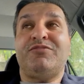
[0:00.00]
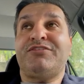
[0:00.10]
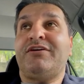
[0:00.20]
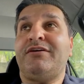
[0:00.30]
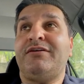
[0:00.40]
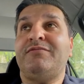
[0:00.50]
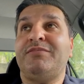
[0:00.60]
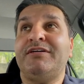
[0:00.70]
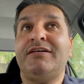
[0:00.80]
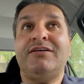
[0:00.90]
"What's going on,
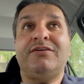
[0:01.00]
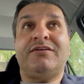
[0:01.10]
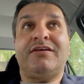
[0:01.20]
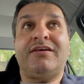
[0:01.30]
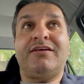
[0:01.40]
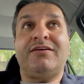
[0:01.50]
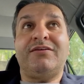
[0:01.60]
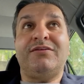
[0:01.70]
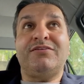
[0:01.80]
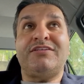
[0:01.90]
buddy? You
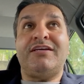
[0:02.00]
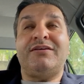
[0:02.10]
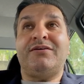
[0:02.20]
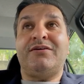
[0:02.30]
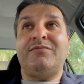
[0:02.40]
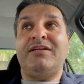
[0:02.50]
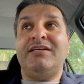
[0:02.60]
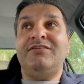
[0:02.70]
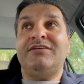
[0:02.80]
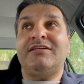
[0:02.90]
looks like you're going to be
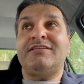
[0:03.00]
leaving."